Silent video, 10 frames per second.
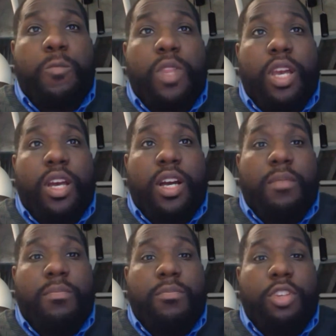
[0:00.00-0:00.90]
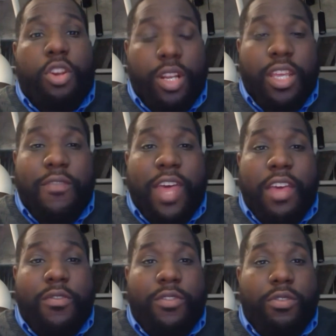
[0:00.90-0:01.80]
You're going to get
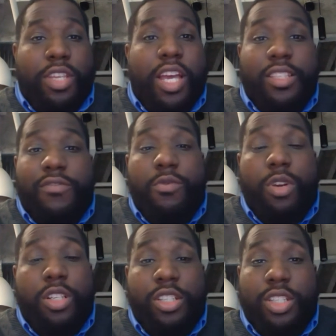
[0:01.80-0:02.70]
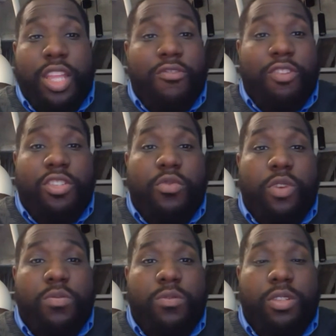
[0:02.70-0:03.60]
value for those guys. If you want to just let Russell
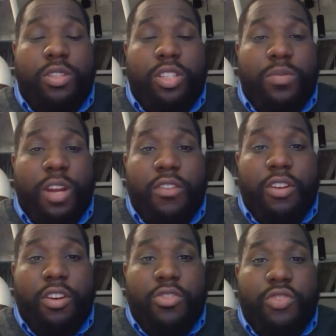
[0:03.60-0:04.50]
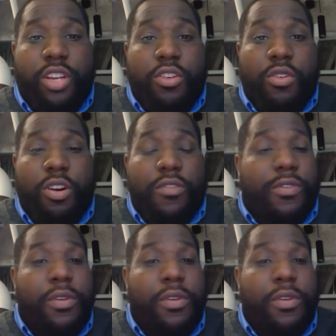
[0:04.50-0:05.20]
Westbrook's expiring contract go off,